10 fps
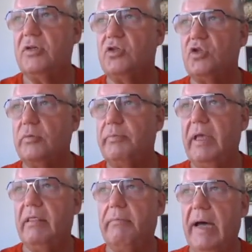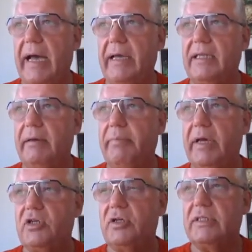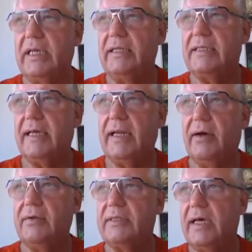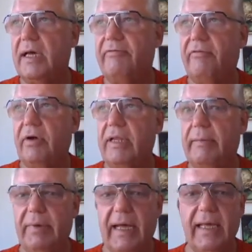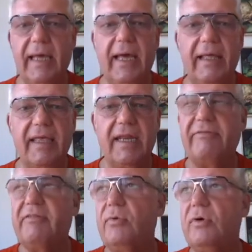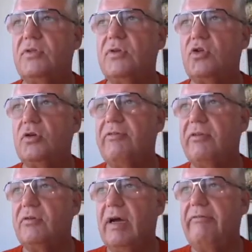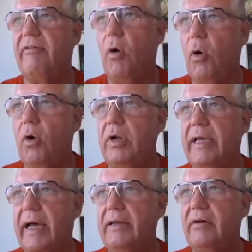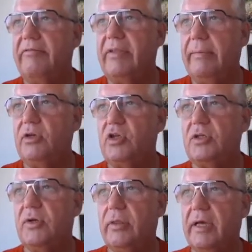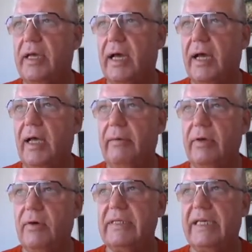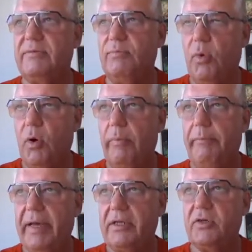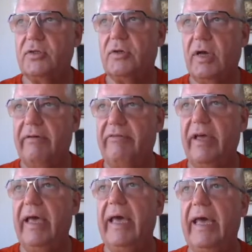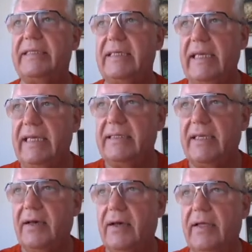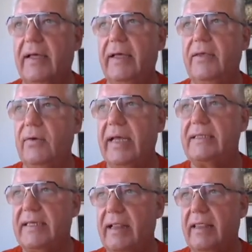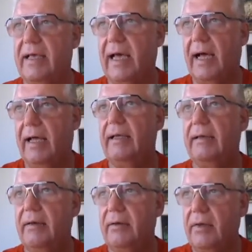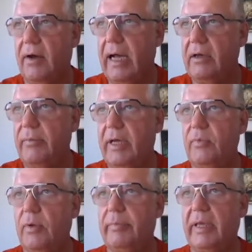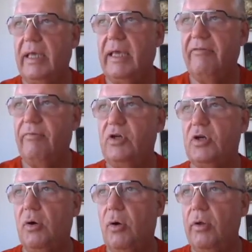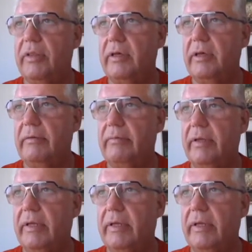should be the marketing pictures, inside, outside, front and back. And then afterwards, you should photograph all kinds of damages on the car, because as more pictures you have, as easier you can sell the car. Your argument will be, if we show all the